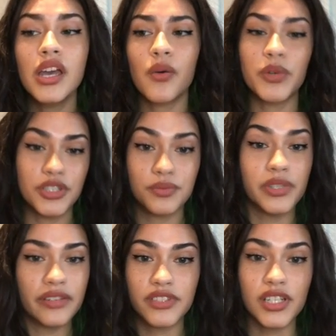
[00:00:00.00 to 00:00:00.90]
which we
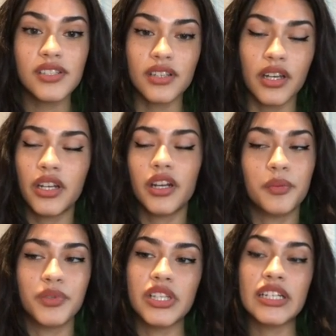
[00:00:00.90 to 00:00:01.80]
have just done, and
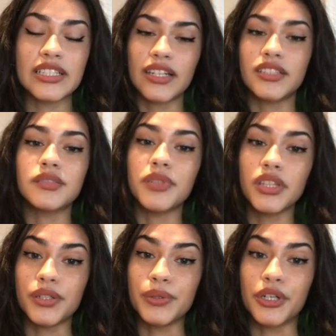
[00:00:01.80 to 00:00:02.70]
I'm really excited to meet
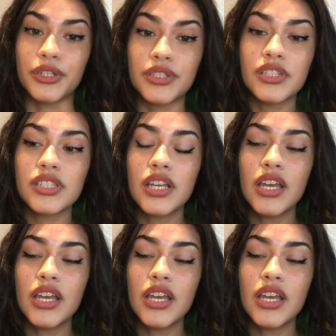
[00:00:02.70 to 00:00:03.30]
the new girls.